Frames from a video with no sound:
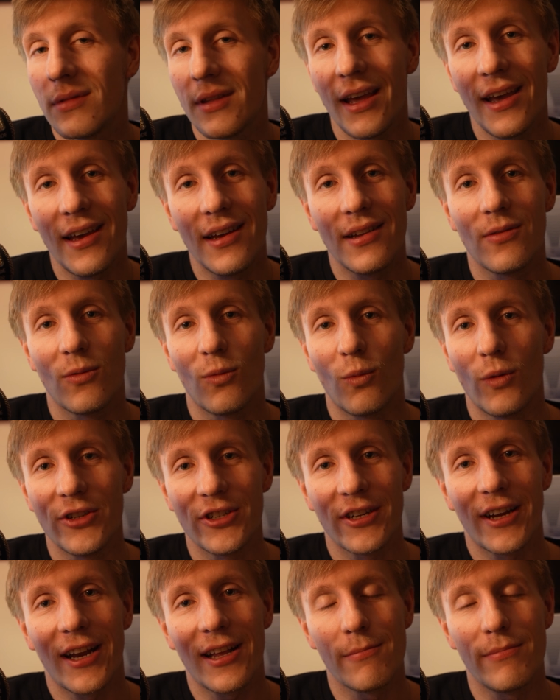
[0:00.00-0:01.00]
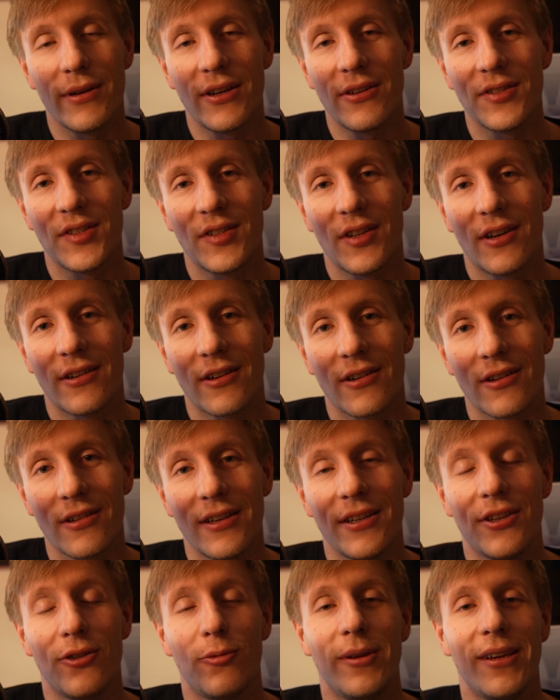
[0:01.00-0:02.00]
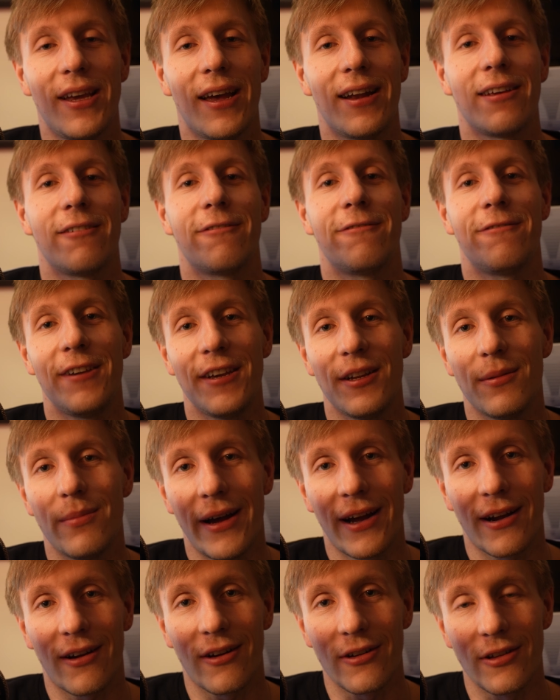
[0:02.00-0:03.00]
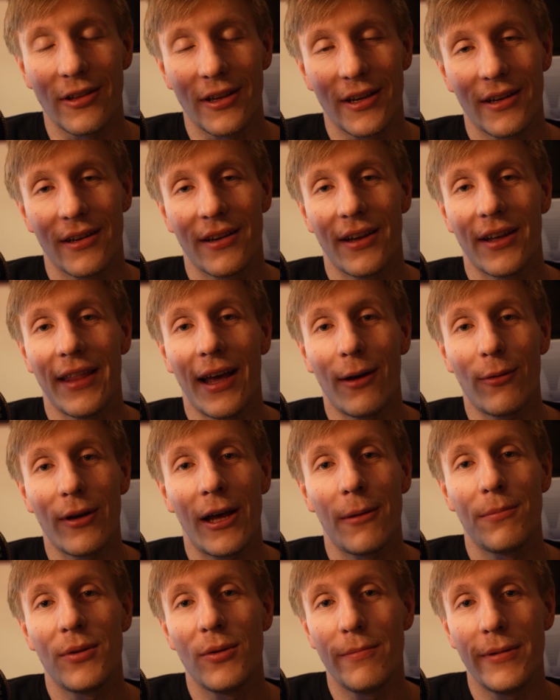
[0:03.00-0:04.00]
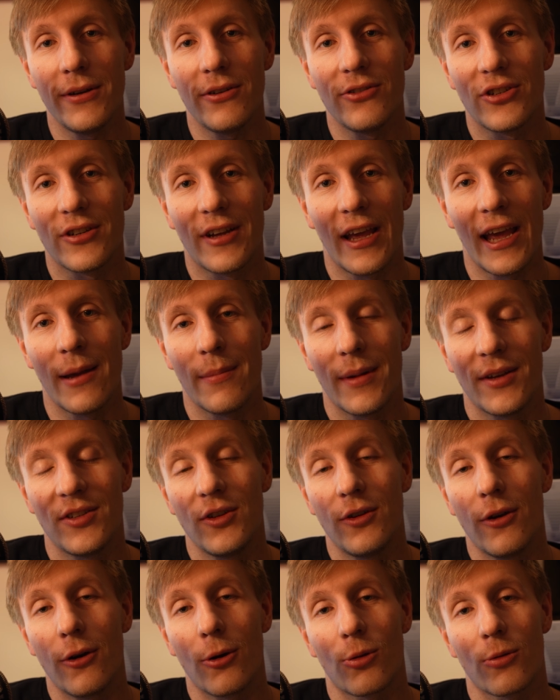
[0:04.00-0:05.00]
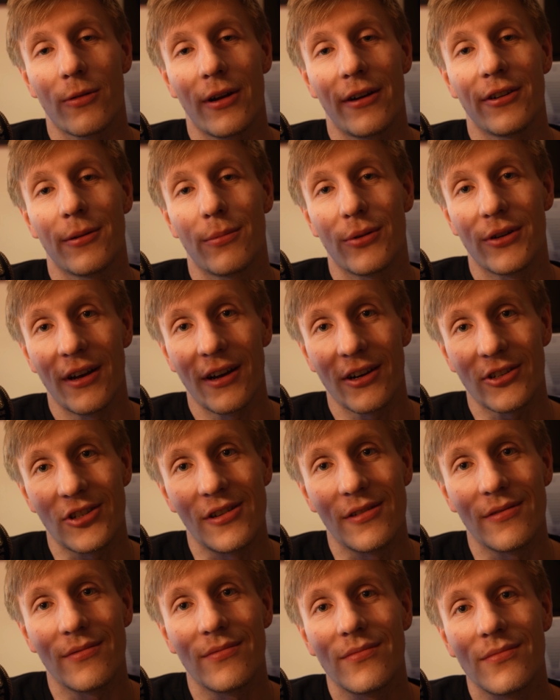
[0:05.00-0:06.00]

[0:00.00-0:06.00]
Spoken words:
And when you're getting builds done early, you'll be getting feedback early, and that will help you build your game as you go throughout your production.